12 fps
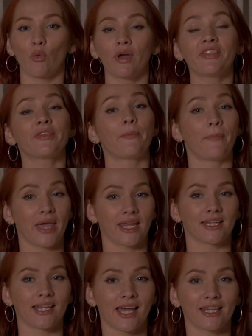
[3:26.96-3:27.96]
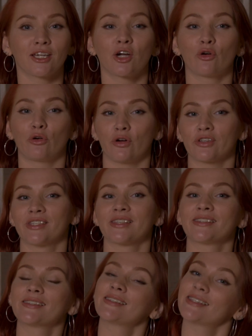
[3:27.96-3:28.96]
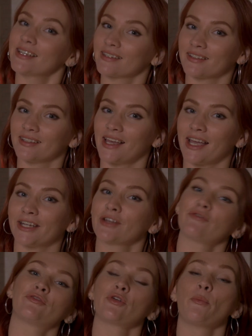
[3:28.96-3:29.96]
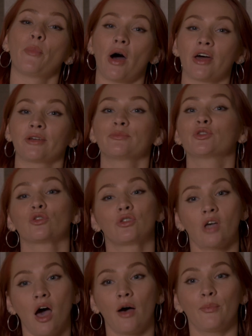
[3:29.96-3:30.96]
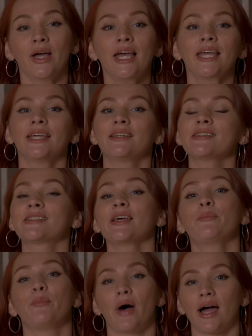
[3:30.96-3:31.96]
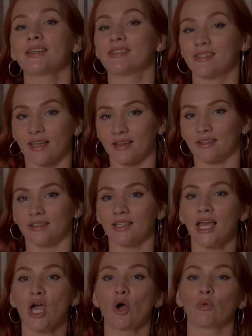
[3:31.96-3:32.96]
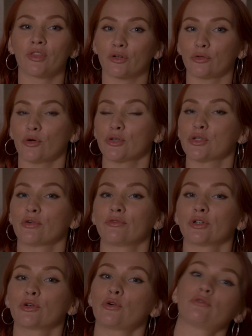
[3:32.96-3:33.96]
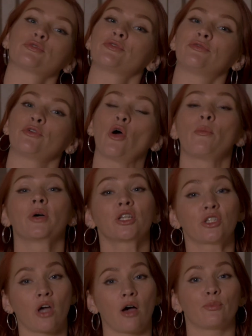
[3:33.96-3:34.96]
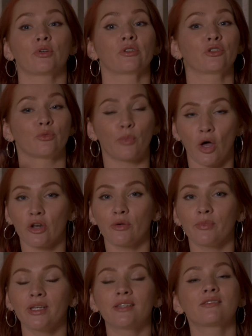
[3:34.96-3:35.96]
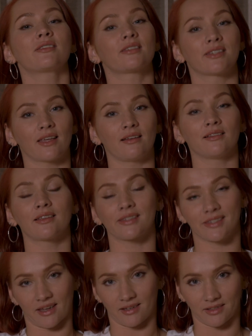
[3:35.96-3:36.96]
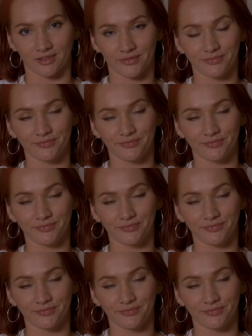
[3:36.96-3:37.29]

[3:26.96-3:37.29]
When the main line crosses the signal line from bottom to top, it is a buy signal. When the crossover goes from top to bottom, it is a sell signal.